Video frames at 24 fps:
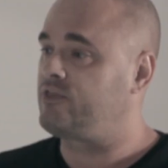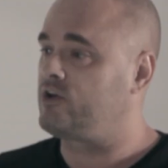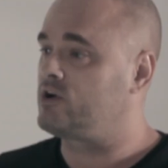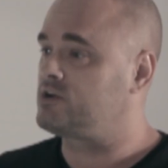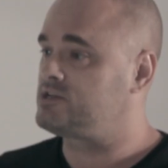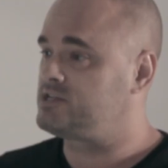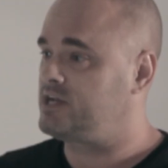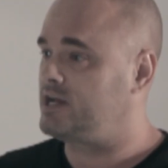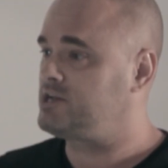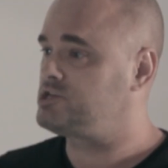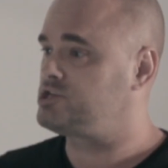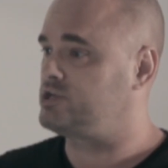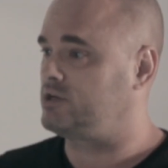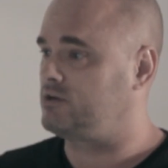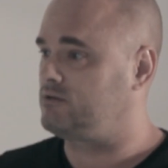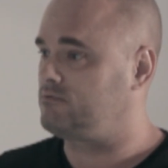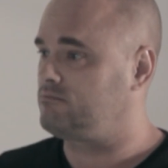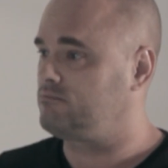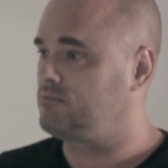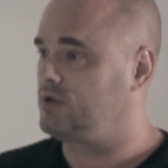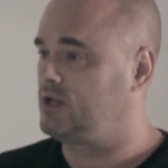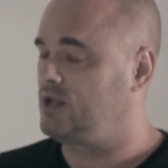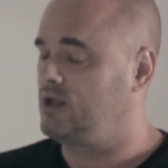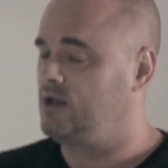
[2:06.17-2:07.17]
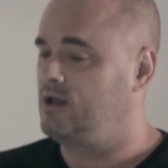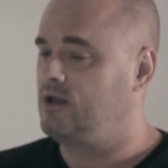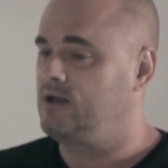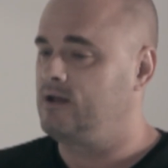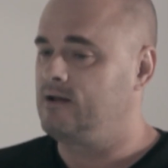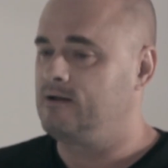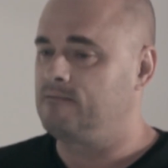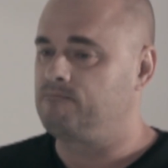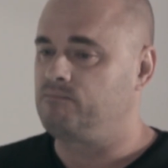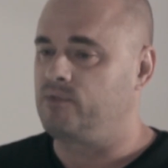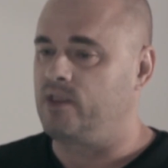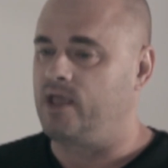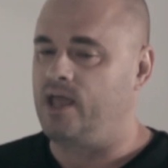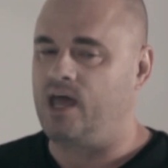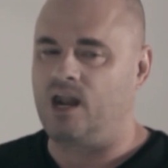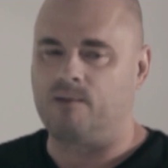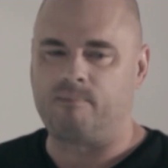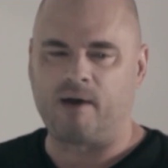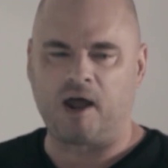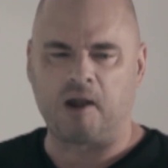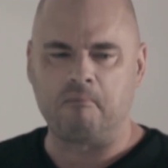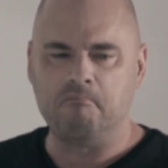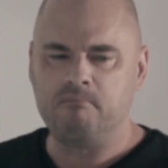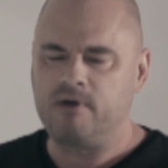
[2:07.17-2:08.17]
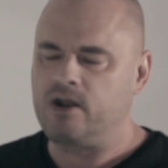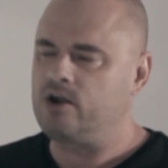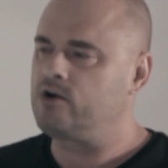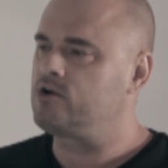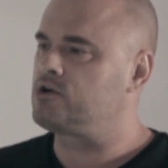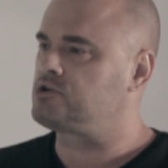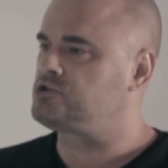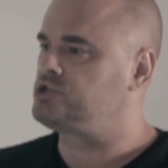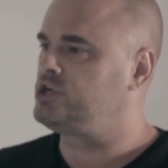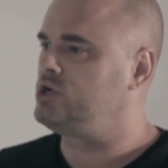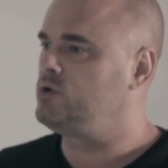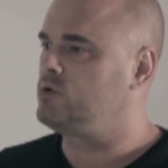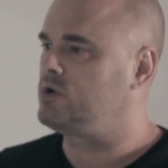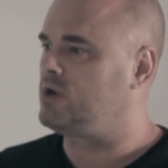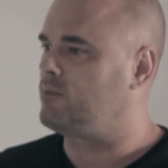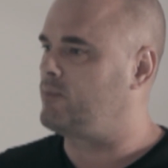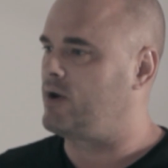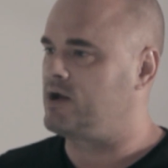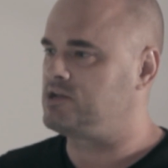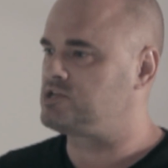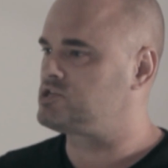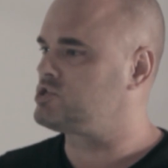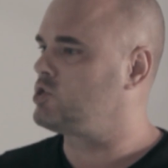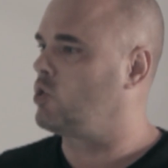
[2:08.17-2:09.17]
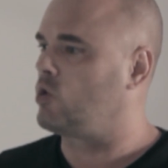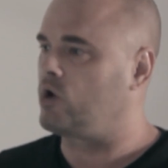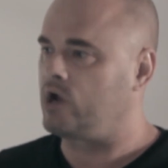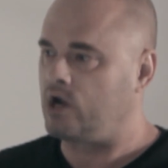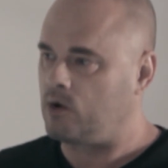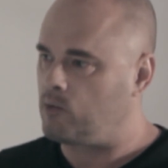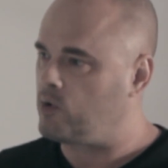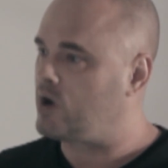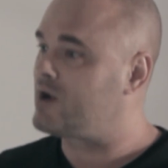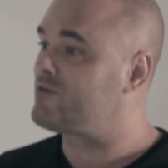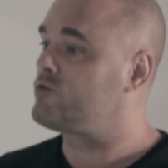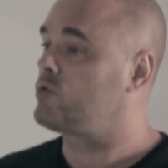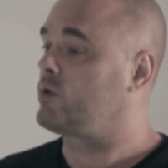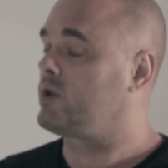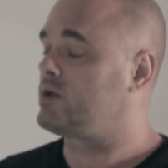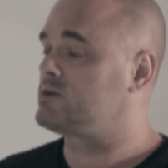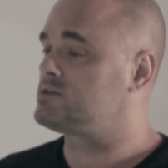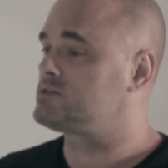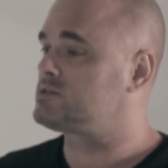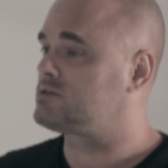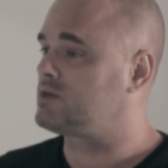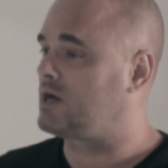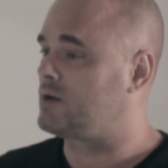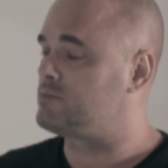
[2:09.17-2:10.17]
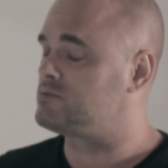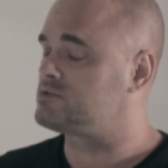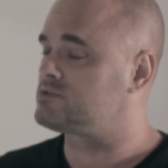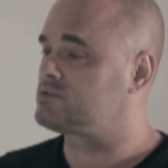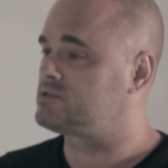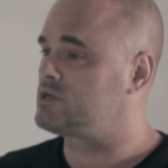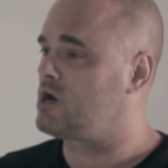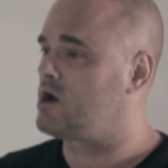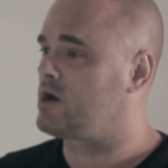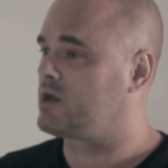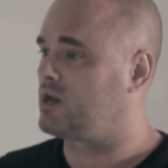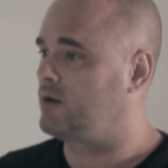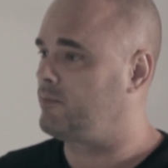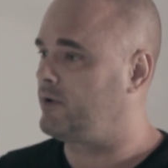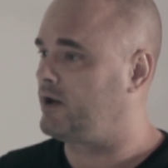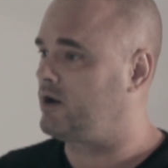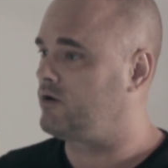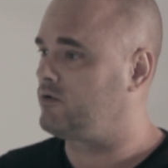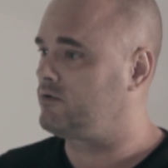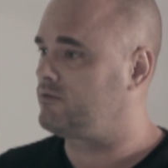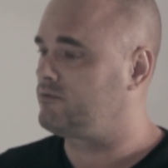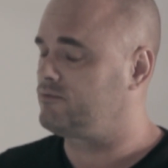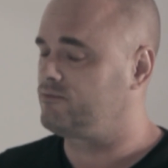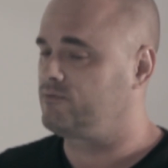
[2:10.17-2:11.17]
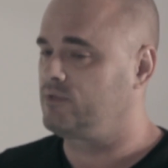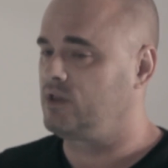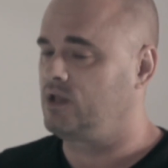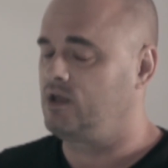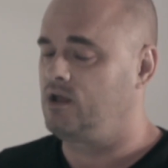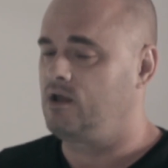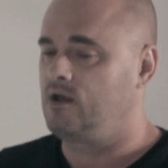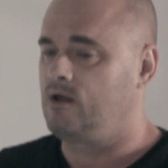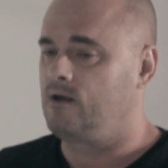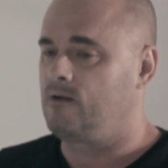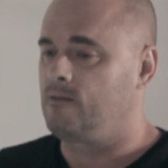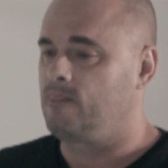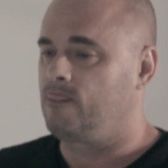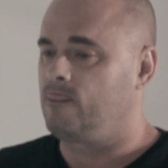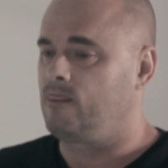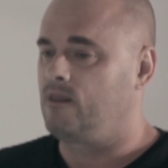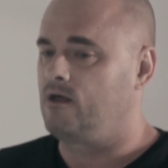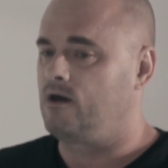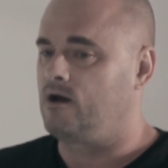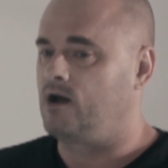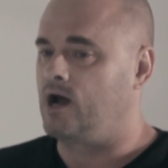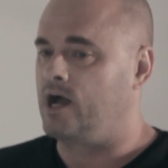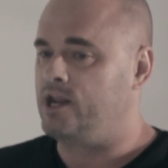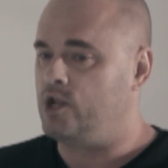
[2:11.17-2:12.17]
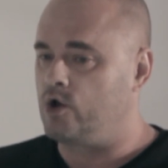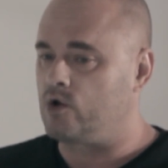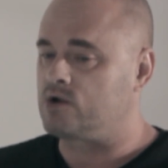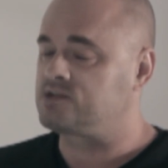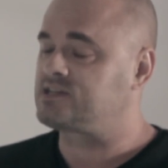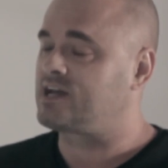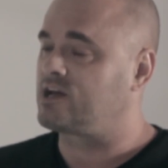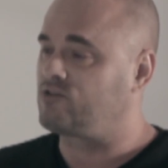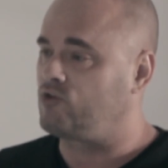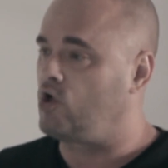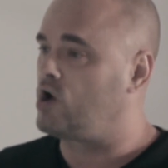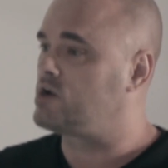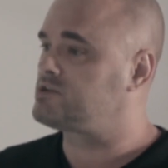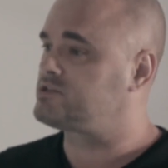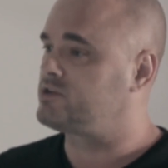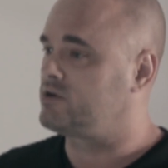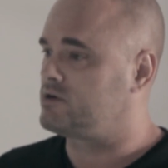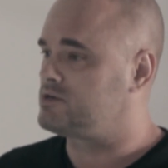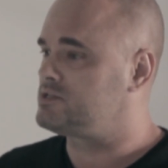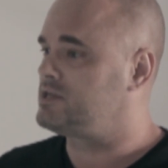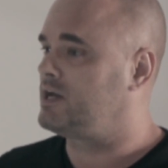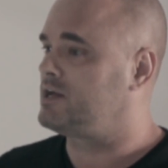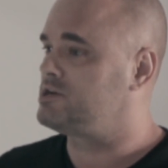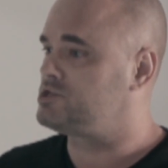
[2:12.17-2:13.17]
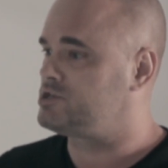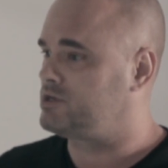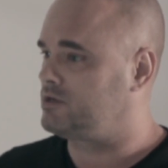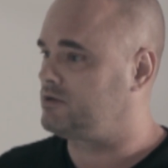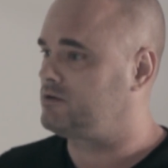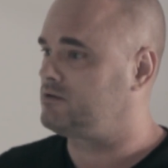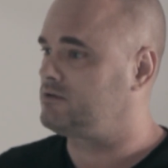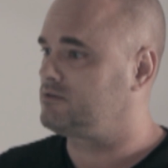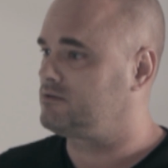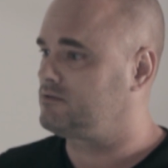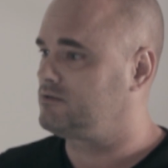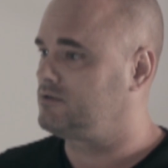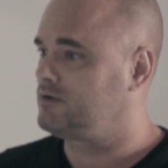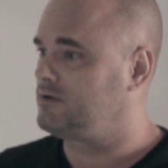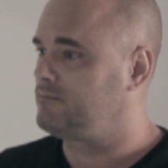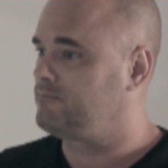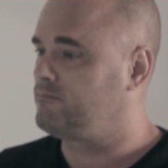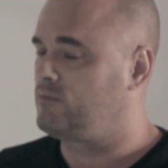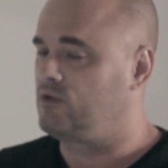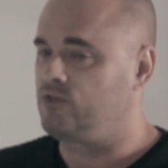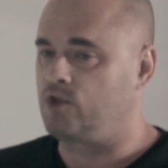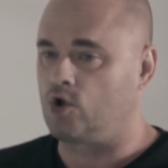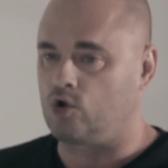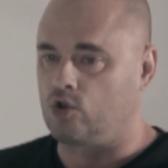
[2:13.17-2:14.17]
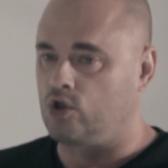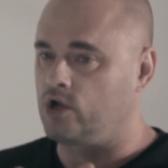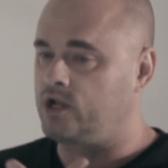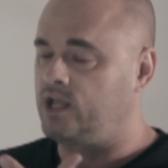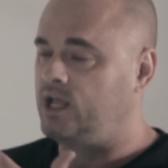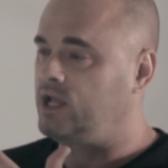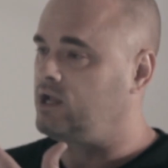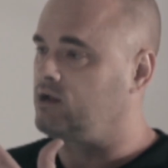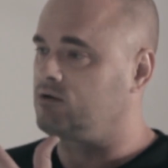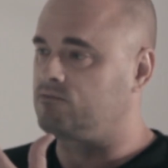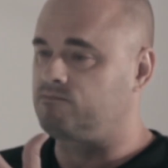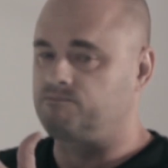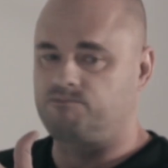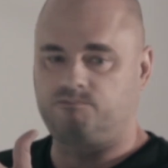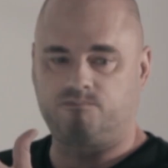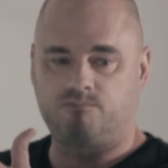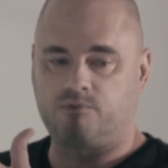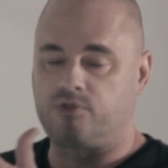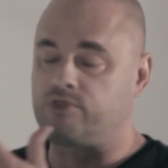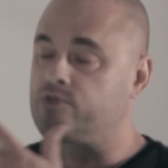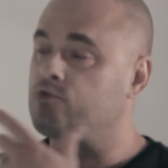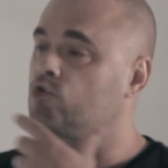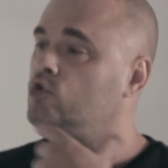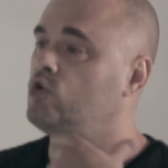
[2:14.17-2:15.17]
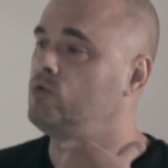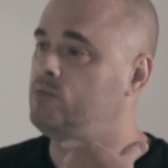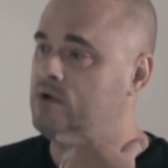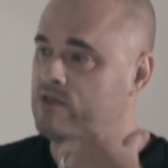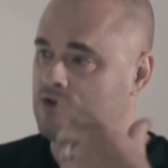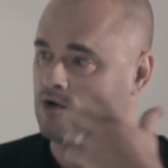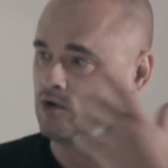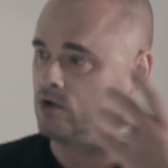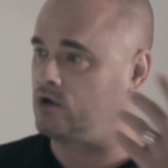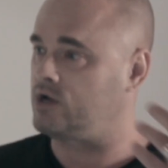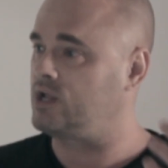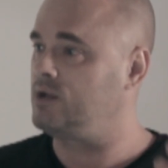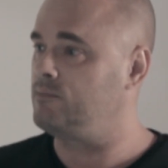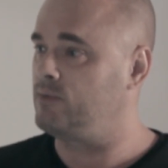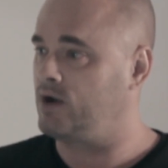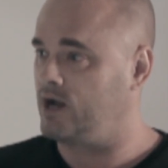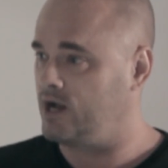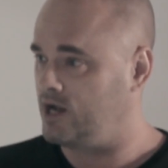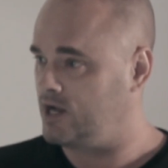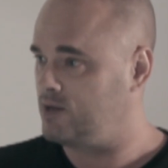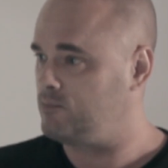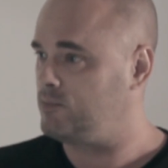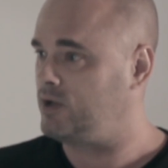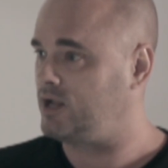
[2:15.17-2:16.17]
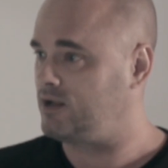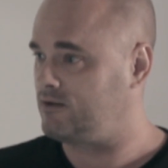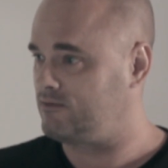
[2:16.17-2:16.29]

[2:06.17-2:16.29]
got their attention. And about a minute or two into my story, or whatever it is I was talking about, I noticed I lost their attention. They're looking through me, they're looking behind